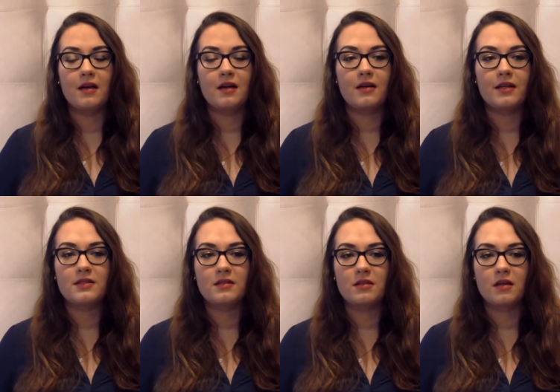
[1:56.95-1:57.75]
uh,
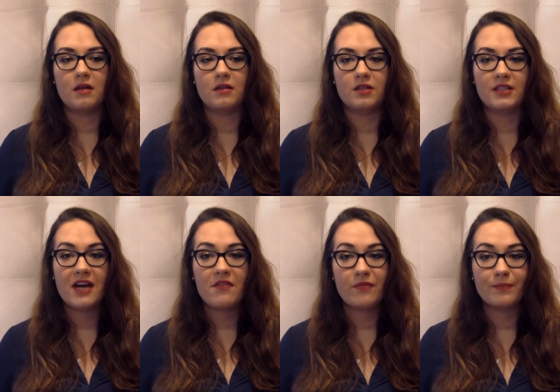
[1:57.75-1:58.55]
that's called
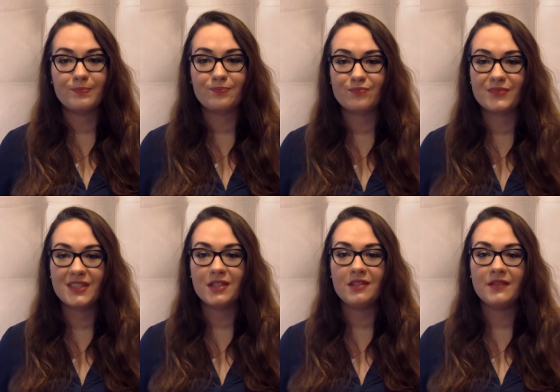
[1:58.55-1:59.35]
DAF
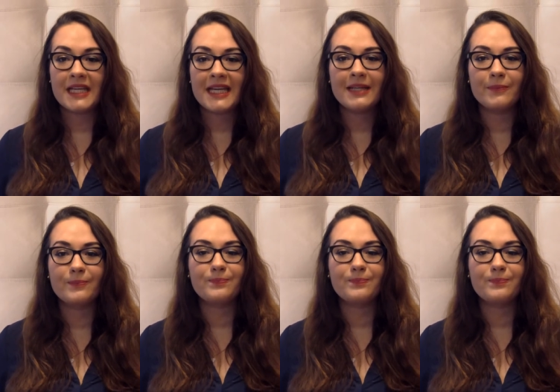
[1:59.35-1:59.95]
certificate.